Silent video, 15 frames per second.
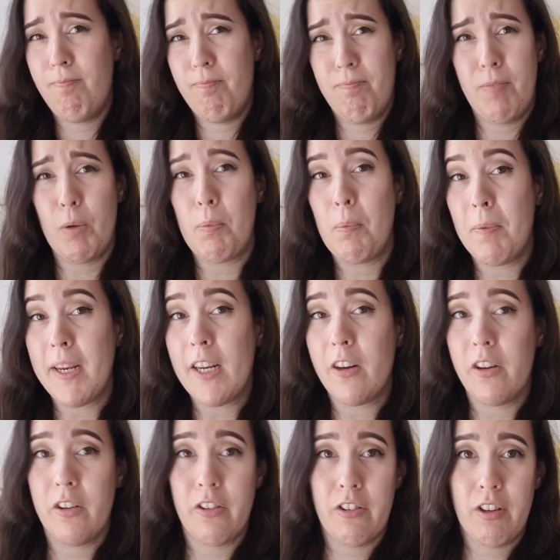Probably
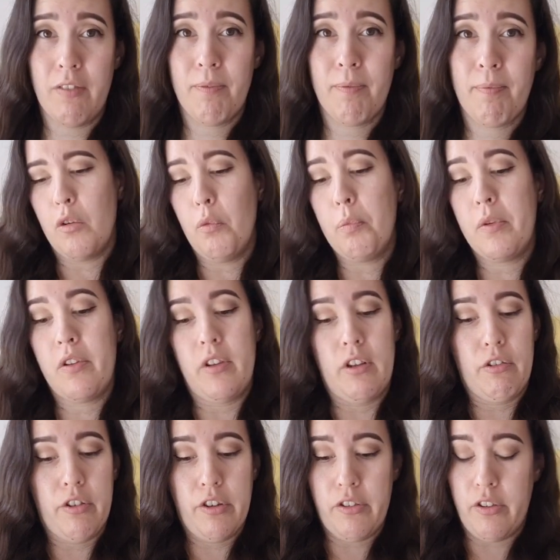not. Oops, the
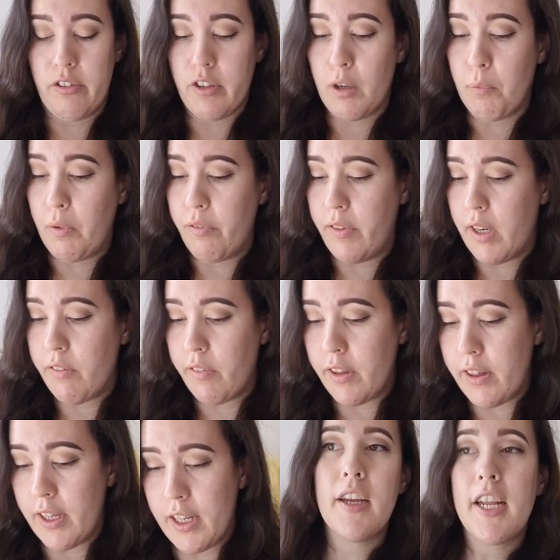crust has come off and
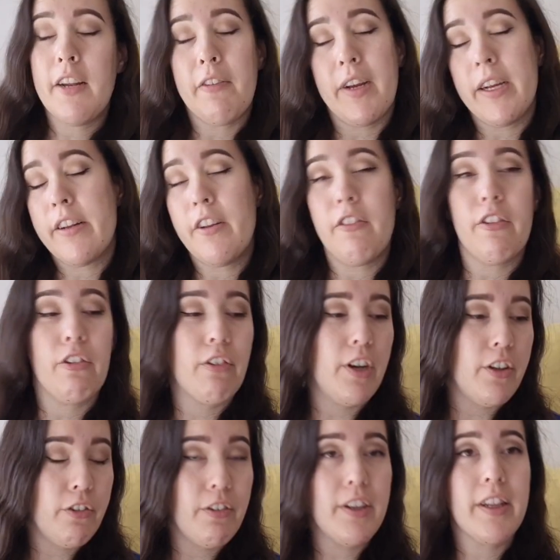everything. Anyway, I don't regret
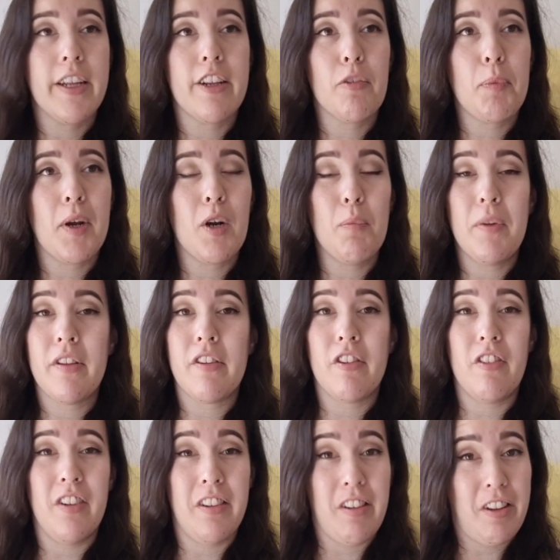doing the experiment. As
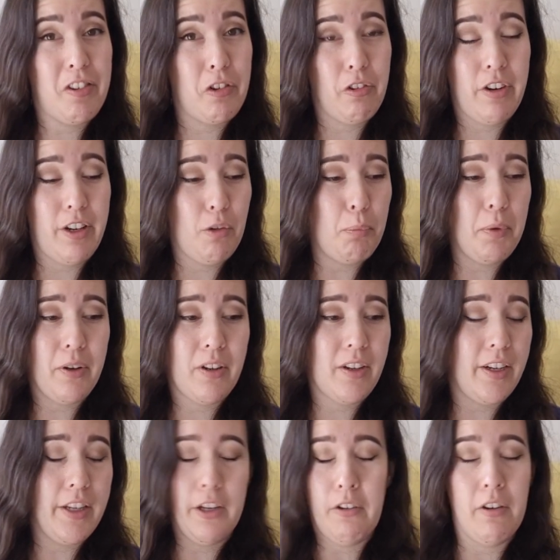soon as I saw it in the booklet, I
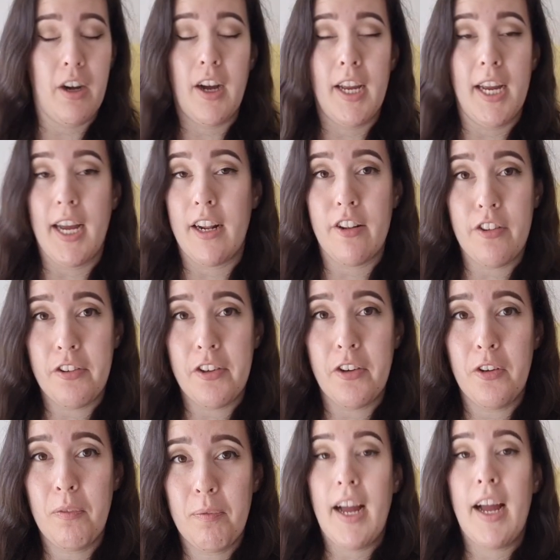knew I had to.
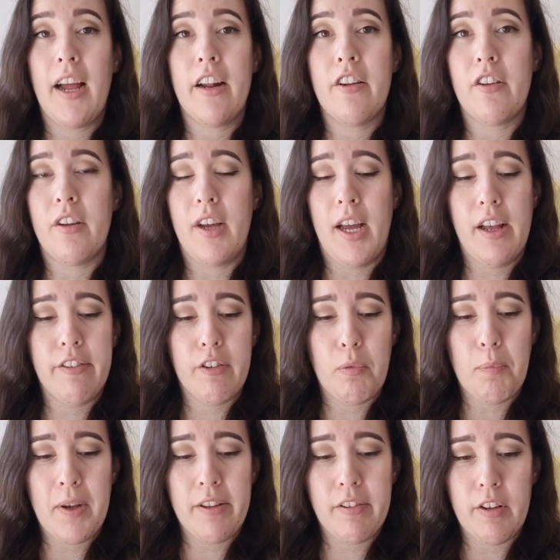And as a
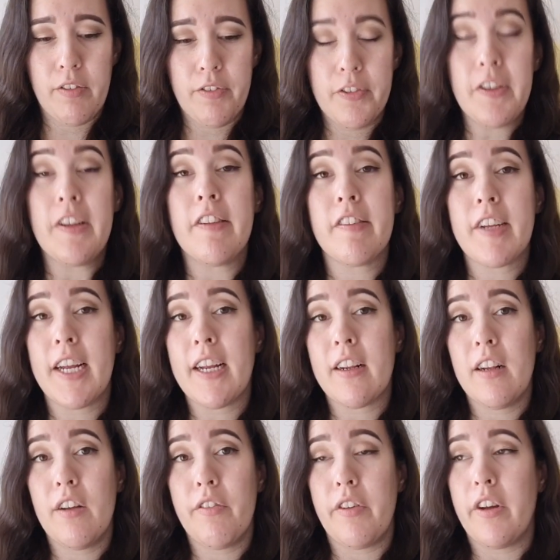massive cheesecake
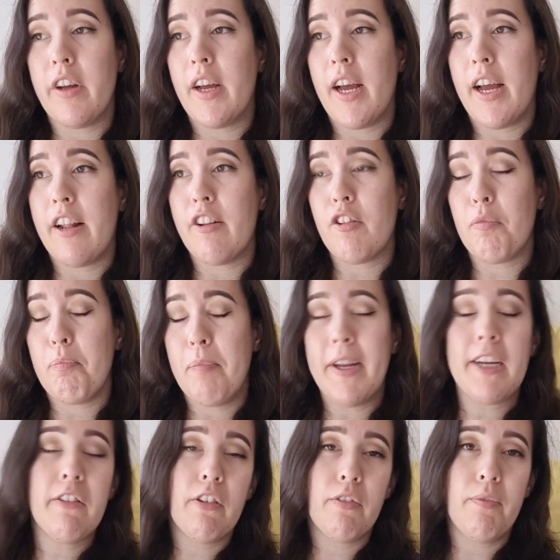lover and
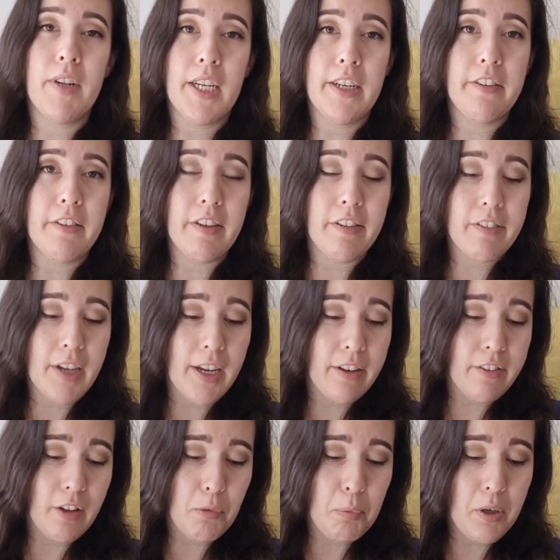maker of many cheesecakes
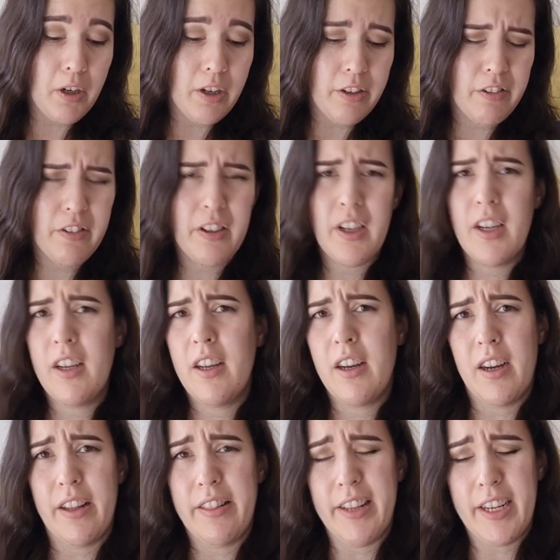in the past,
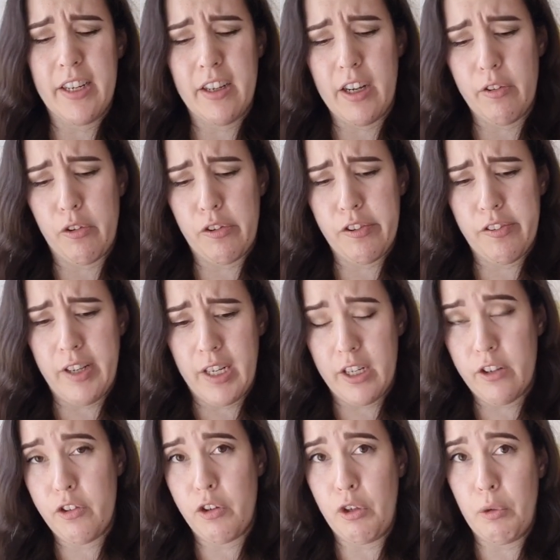I think I will stick
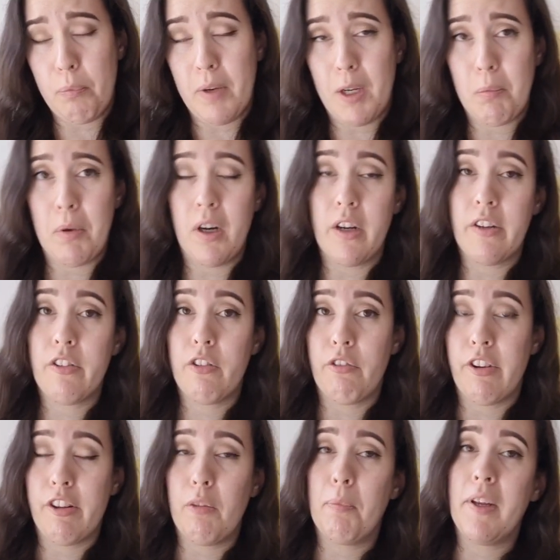to my past
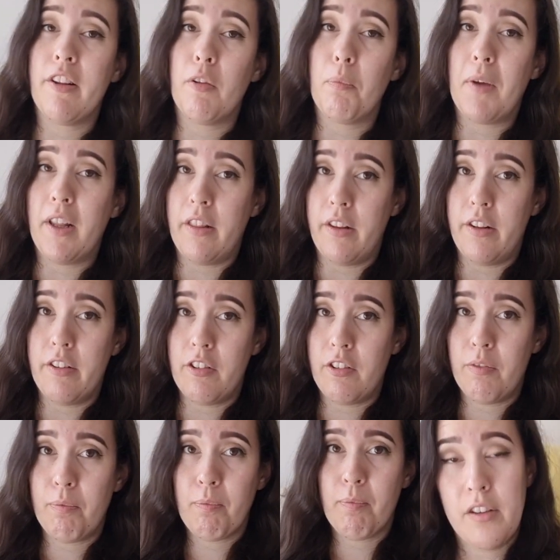recipes and methods.
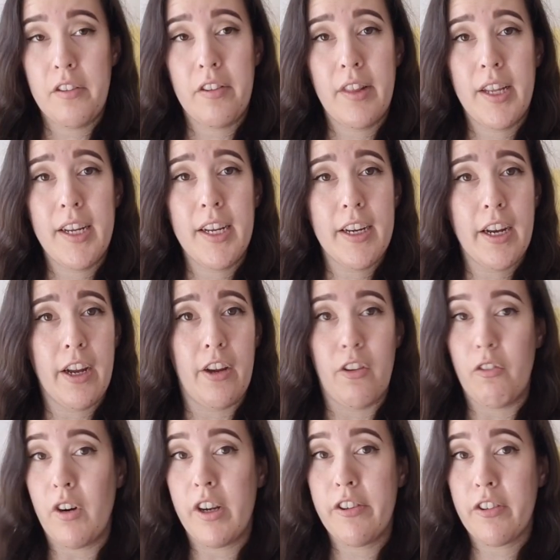So there you go,
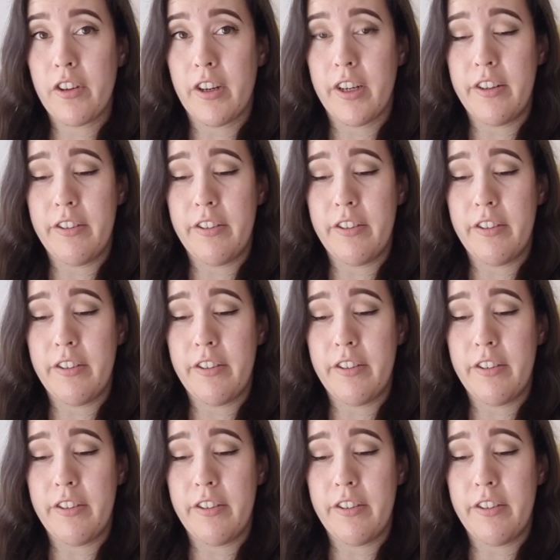rice cooker